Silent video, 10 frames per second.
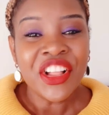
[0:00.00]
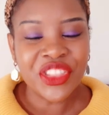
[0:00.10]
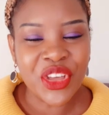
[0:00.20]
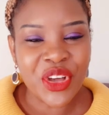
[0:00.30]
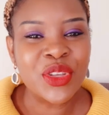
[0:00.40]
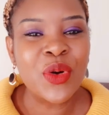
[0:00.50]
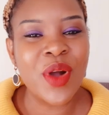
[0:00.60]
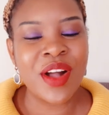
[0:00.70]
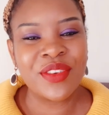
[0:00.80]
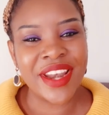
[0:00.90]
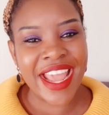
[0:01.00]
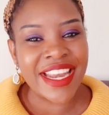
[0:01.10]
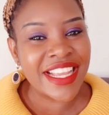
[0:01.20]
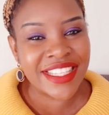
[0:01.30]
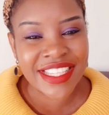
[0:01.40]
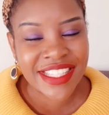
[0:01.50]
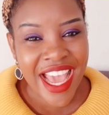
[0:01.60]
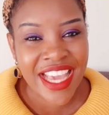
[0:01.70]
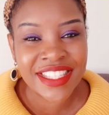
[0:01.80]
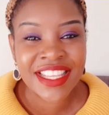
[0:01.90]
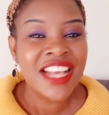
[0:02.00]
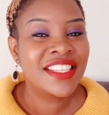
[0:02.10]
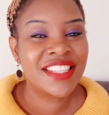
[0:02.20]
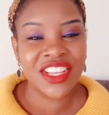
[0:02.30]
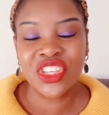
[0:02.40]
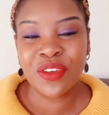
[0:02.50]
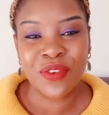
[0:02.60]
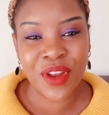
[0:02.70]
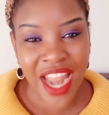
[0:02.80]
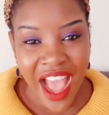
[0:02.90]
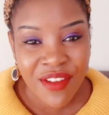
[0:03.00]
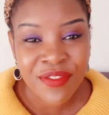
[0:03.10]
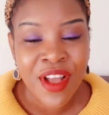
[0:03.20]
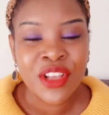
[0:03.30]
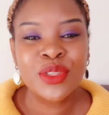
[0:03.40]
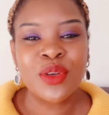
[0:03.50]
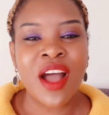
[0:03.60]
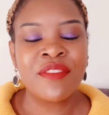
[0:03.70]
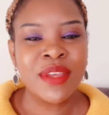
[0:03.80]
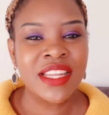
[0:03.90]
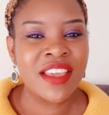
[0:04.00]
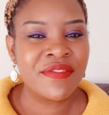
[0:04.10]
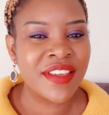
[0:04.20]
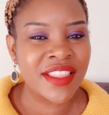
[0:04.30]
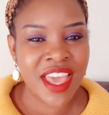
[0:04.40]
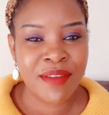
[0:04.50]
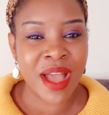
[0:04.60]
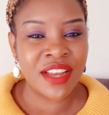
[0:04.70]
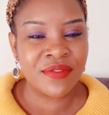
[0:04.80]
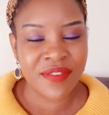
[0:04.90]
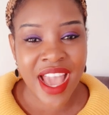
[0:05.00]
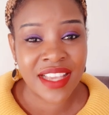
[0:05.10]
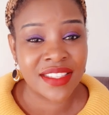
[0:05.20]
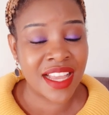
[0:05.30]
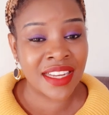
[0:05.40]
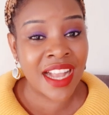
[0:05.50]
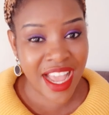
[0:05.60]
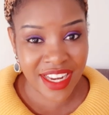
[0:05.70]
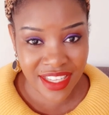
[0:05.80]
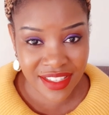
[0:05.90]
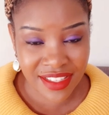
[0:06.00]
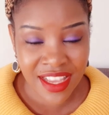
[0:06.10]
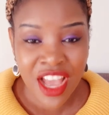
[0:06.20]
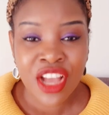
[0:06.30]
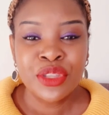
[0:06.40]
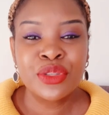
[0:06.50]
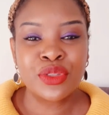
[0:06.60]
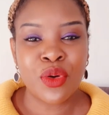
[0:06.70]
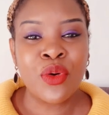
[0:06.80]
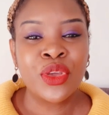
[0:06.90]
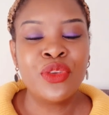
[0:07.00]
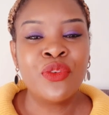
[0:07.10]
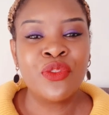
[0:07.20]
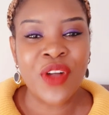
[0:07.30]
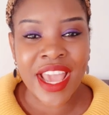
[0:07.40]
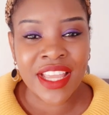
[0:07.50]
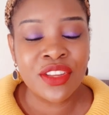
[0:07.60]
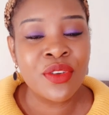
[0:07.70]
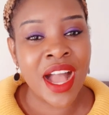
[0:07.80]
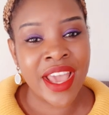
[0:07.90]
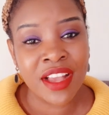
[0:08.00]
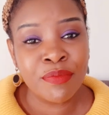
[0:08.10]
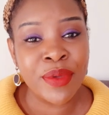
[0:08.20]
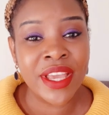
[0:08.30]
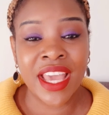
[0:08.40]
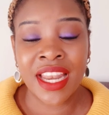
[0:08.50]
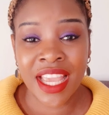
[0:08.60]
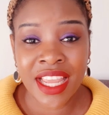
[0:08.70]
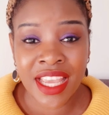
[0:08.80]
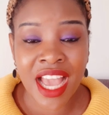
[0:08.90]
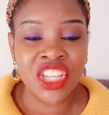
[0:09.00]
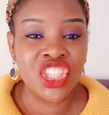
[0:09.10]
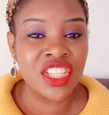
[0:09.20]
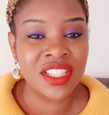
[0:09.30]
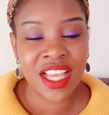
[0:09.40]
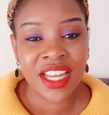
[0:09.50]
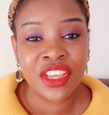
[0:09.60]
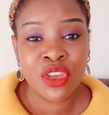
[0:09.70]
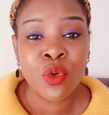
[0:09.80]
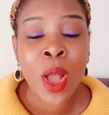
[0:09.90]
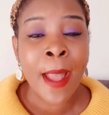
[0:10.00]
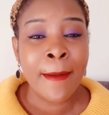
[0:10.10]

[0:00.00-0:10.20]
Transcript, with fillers: those who are online dating sites searching for love. So I've been giving them advice and guidance. So you find you are helping a lady and she's telling you,